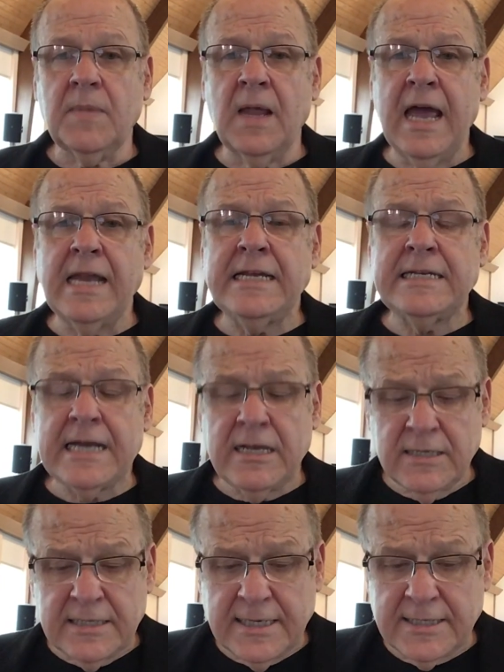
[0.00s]
And he
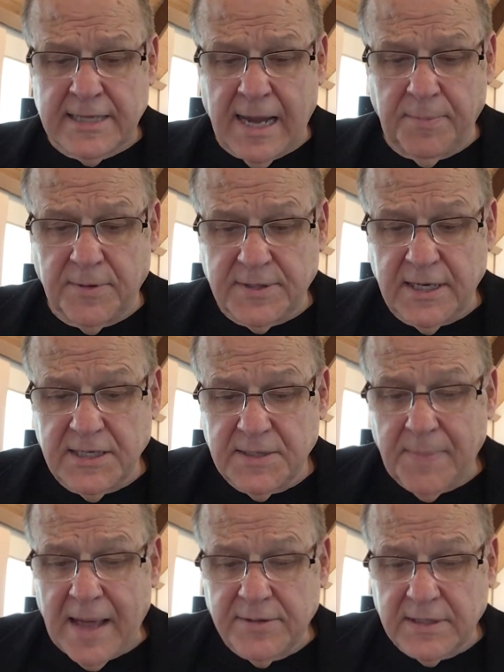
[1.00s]
tells the disciples that he's
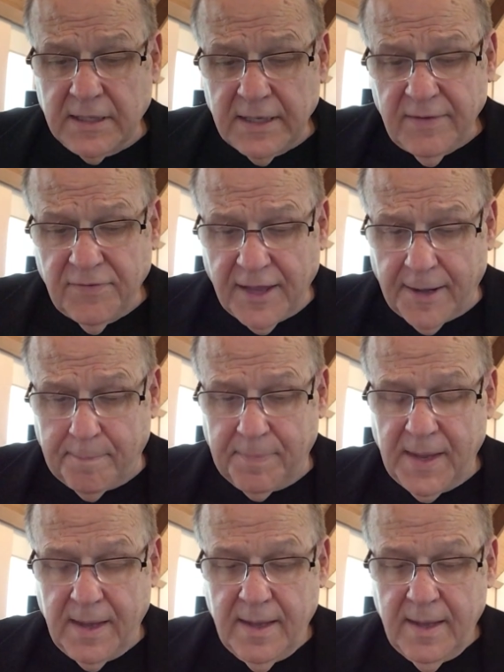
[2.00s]
about to leave them.
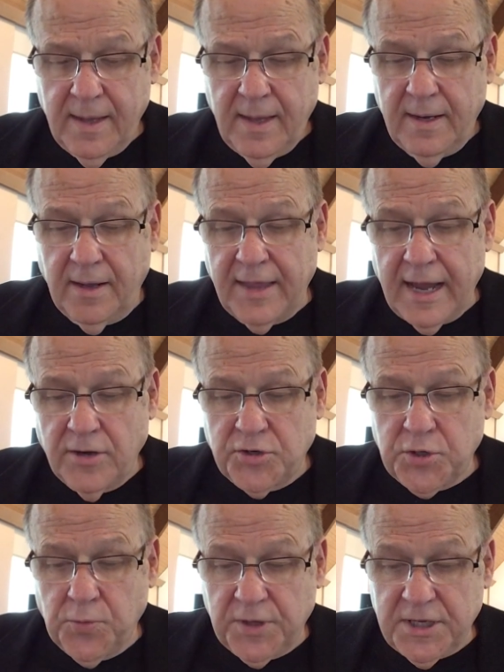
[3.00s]
Now, they aren't
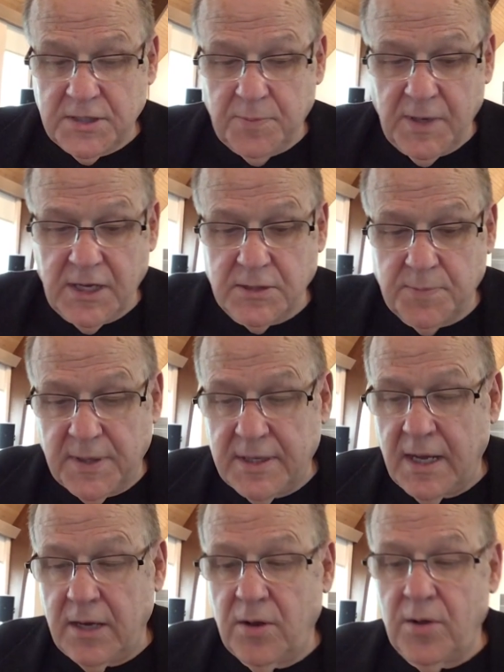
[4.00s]
sure what this means, but
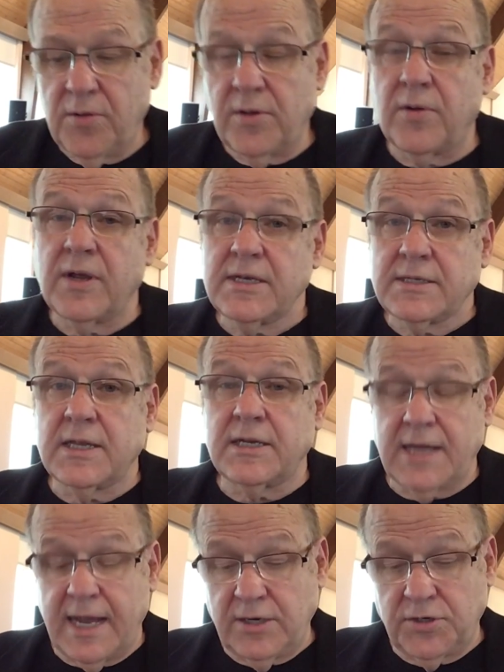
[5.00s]
they know there is the
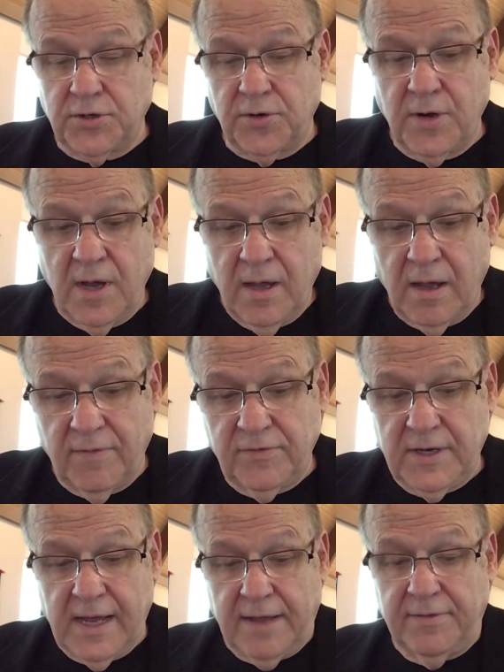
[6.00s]
danger
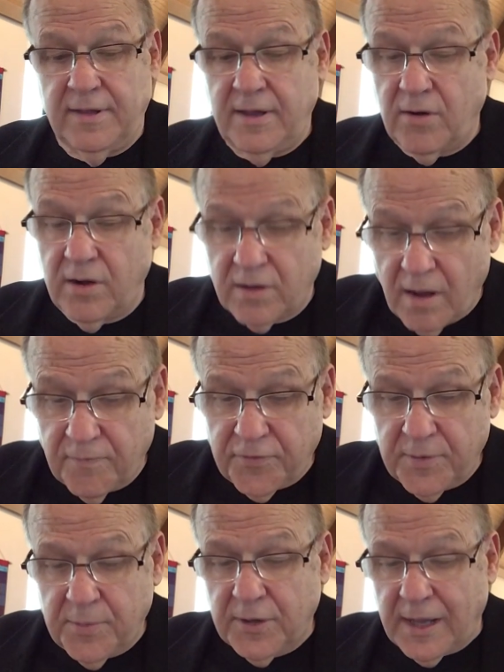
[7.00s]
of death, and they're
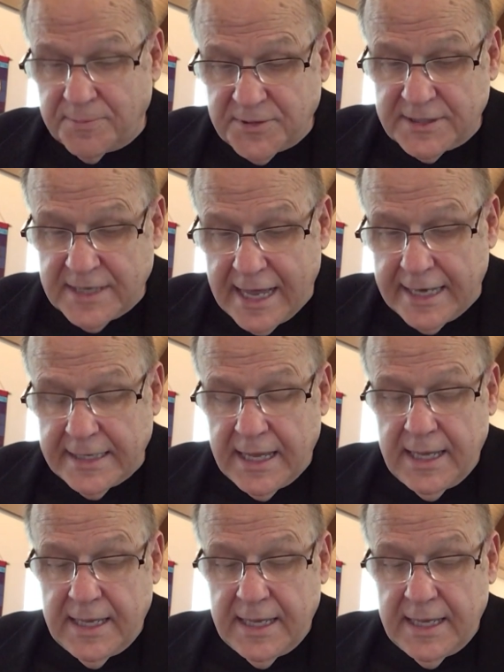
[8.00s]
uncomfortable, upset,